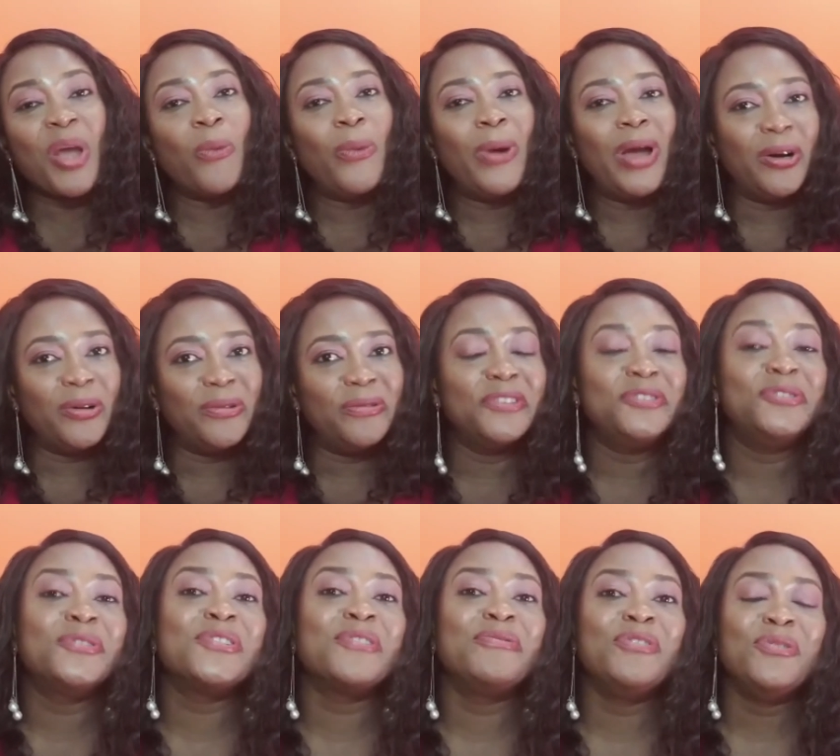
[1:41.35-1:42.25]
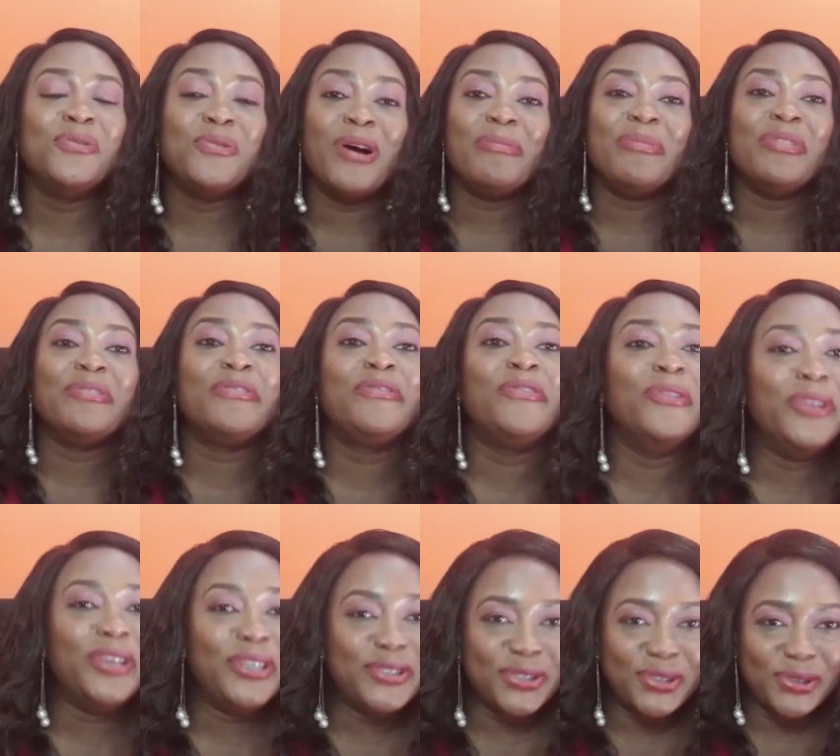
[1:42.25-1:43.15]
Well, for those of you who have been
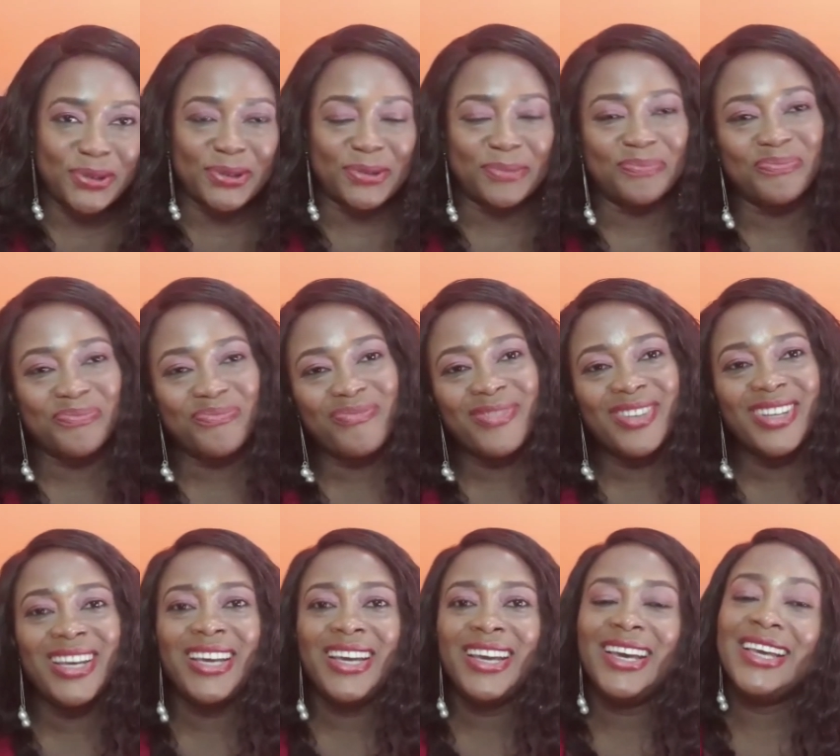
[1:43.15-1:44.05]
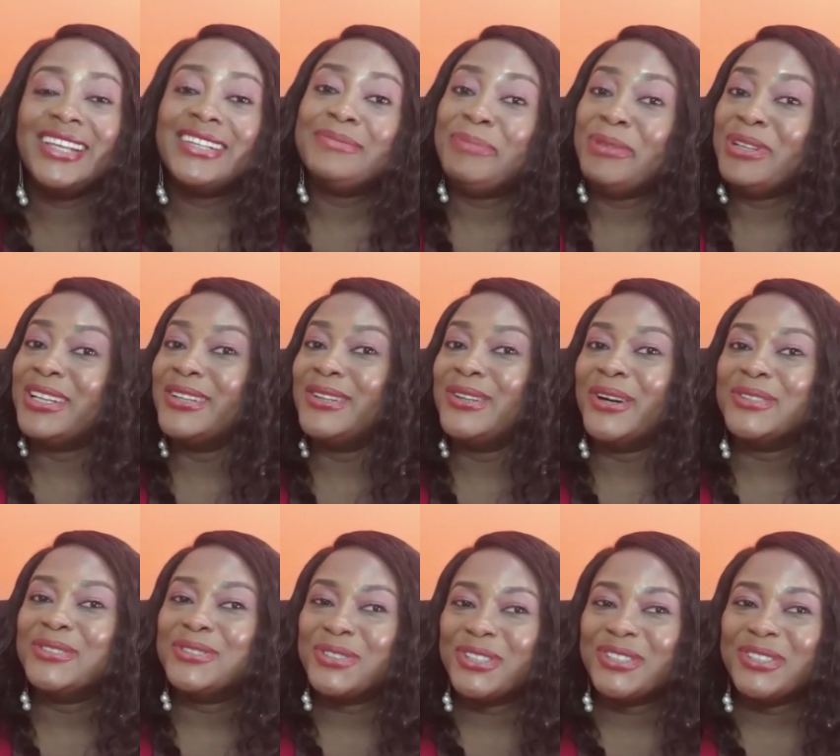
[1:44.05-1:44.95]
following through, it's been a
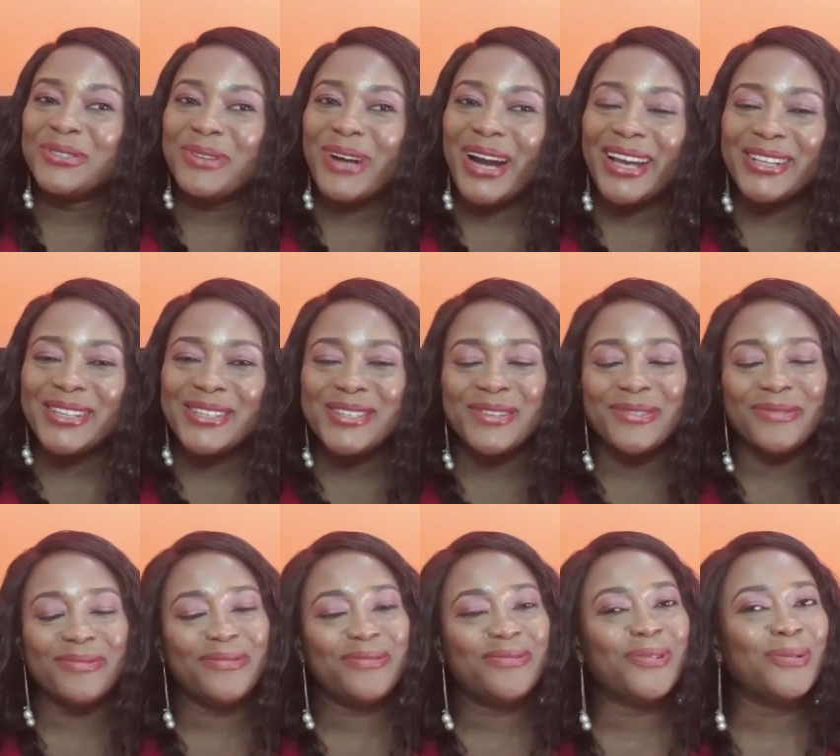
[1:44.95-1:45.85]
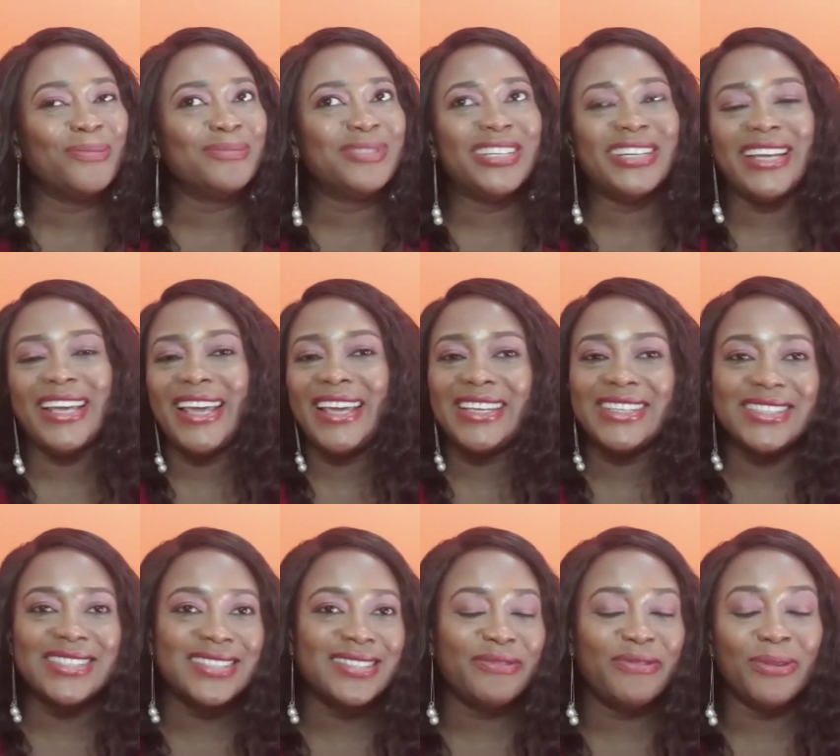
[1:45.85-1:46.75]
long journey, right? From the
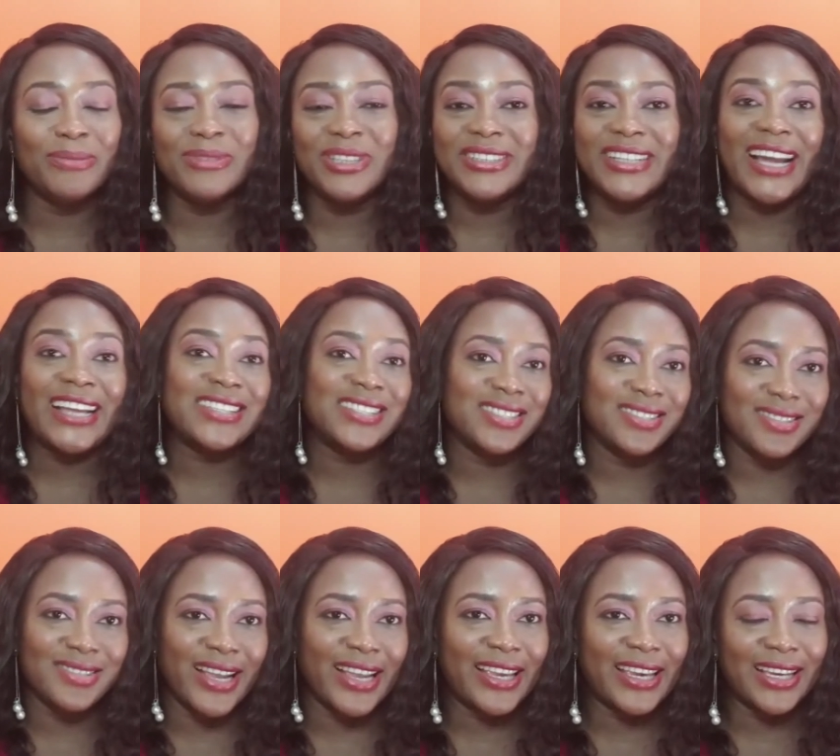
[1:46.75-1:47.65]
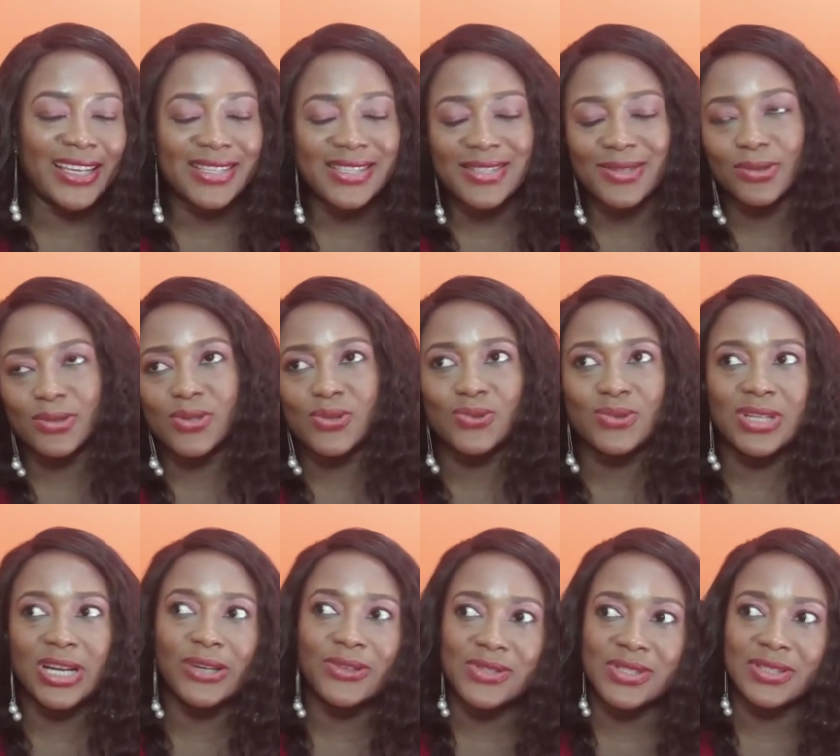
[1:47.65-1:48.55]
eight, from the nineties, I guess, two
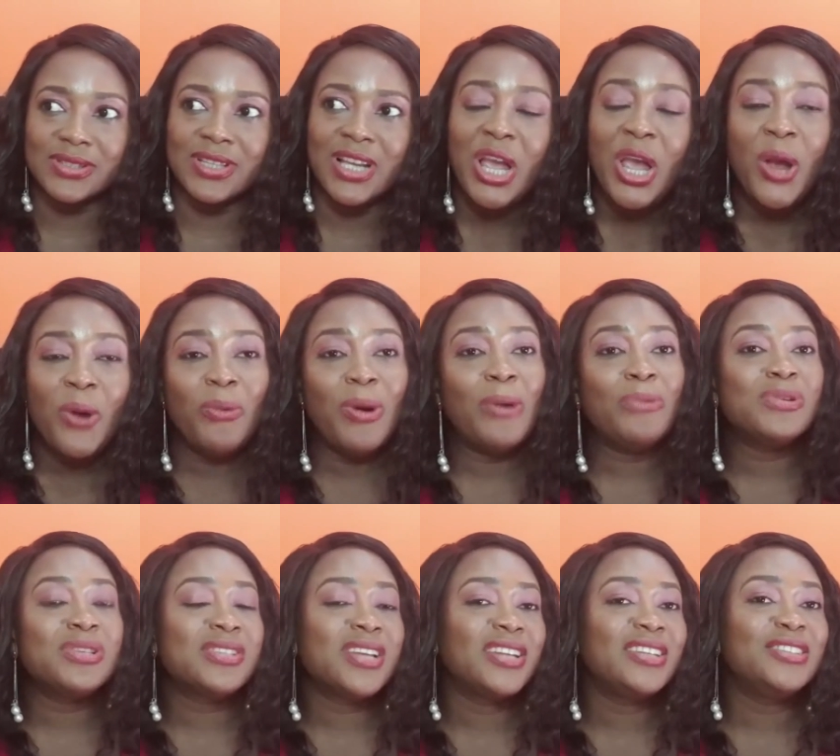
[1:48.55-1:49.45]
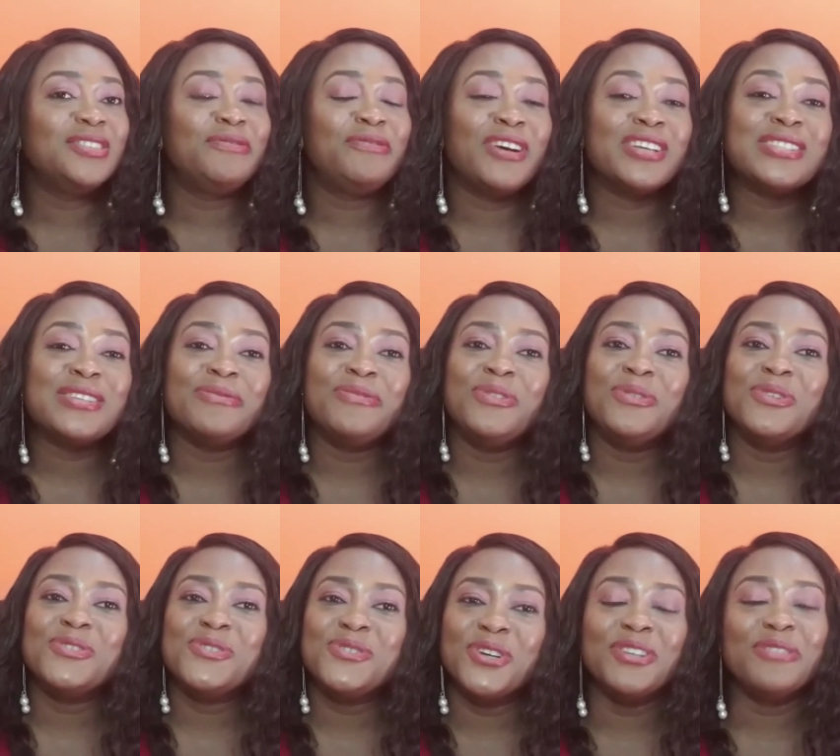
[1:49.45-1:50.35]
thousand, where we started the Fast and
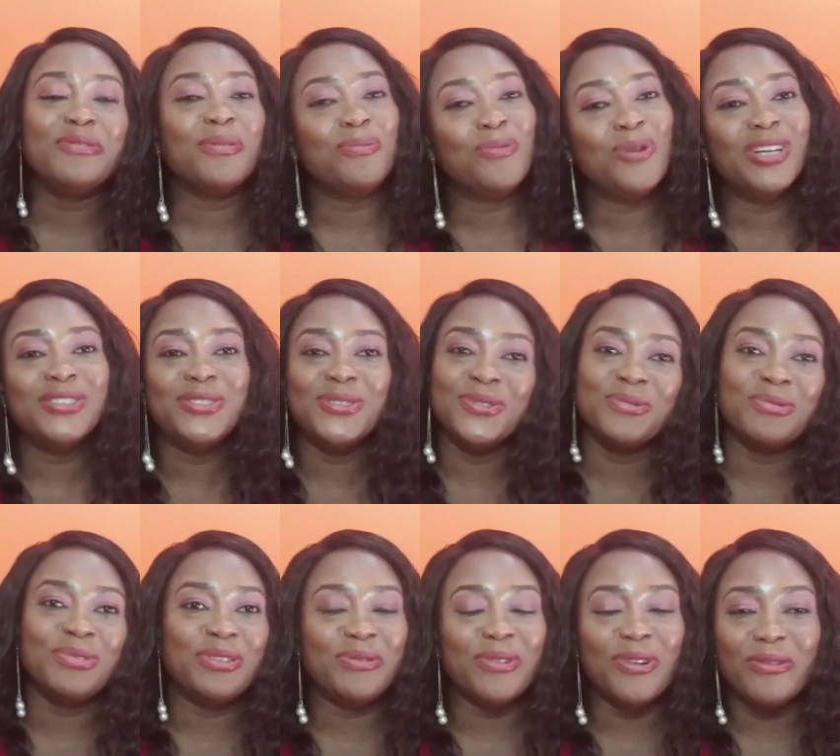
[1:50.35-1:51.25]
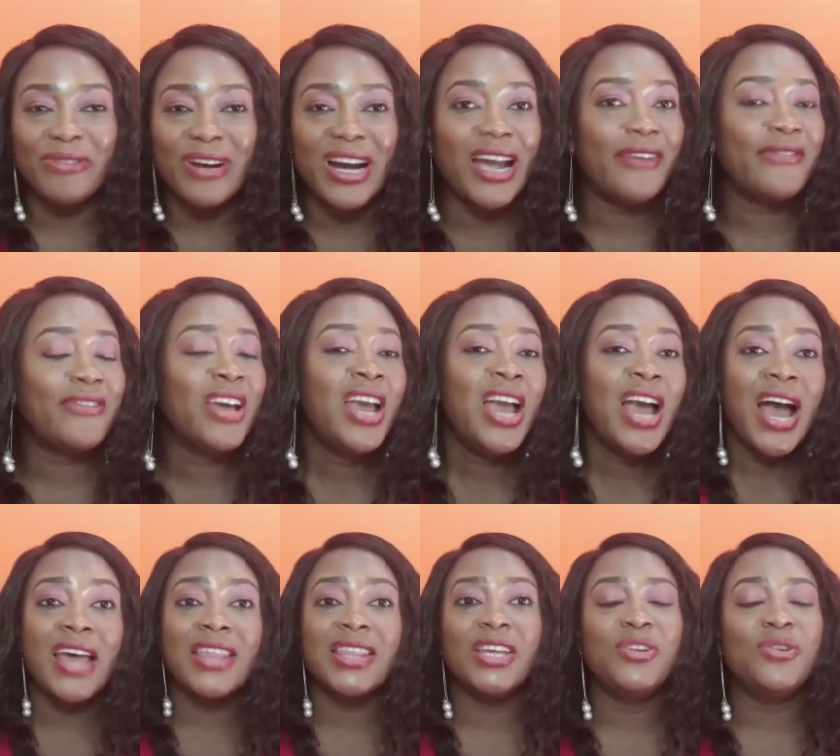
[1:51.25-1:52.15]
Furious journey from one, two, three, four, five,
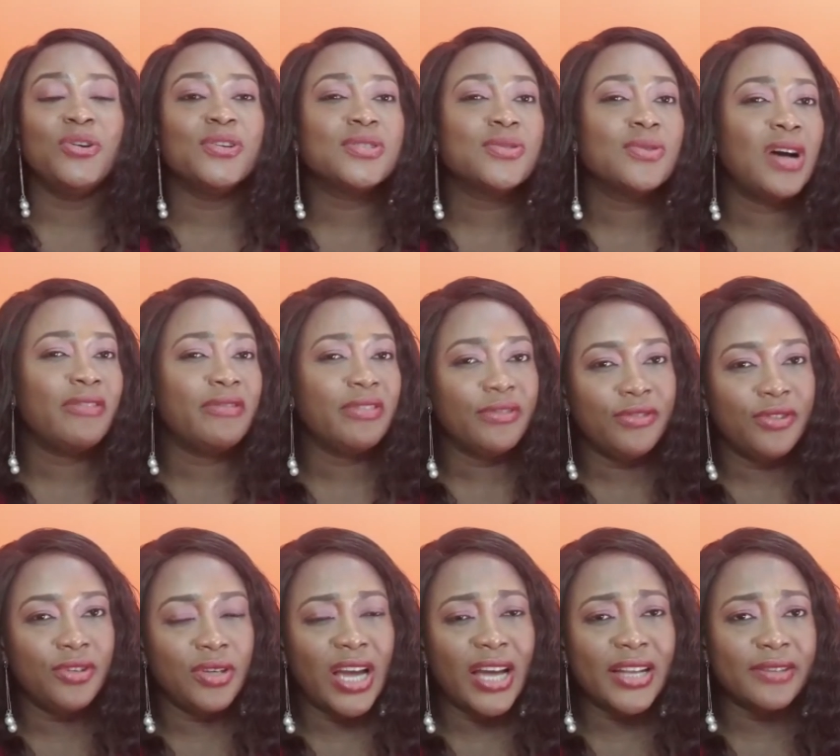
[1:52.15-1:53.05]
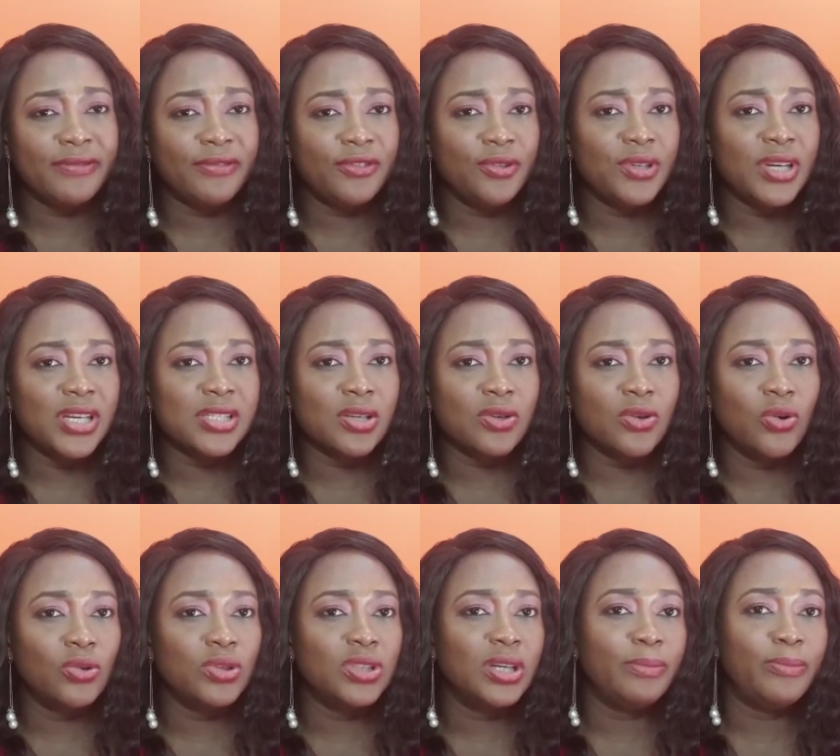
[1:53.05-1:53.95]
and then you also have a few, had a few years
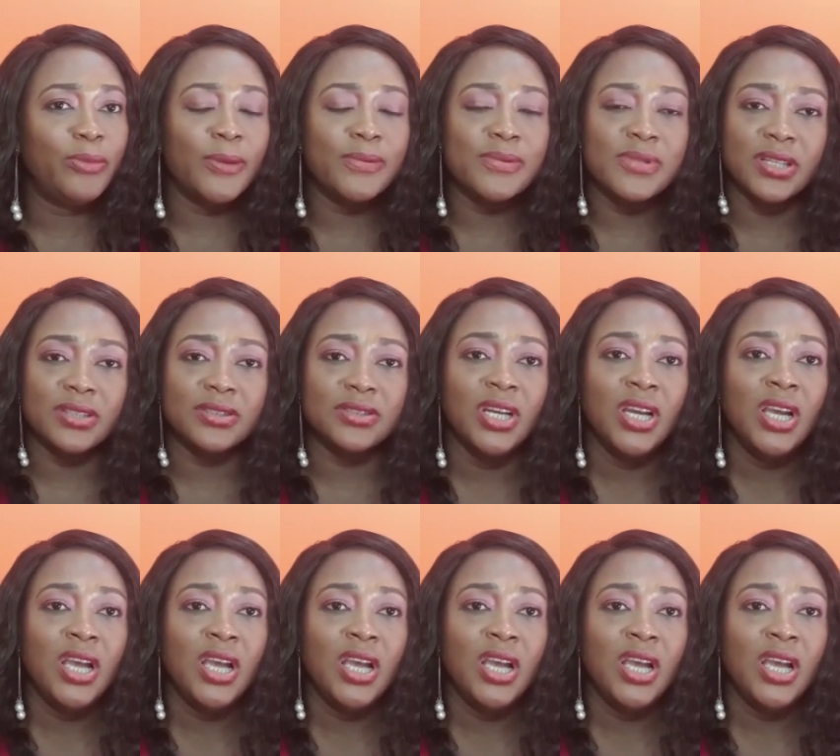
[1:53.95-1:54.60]
ago the Bob's and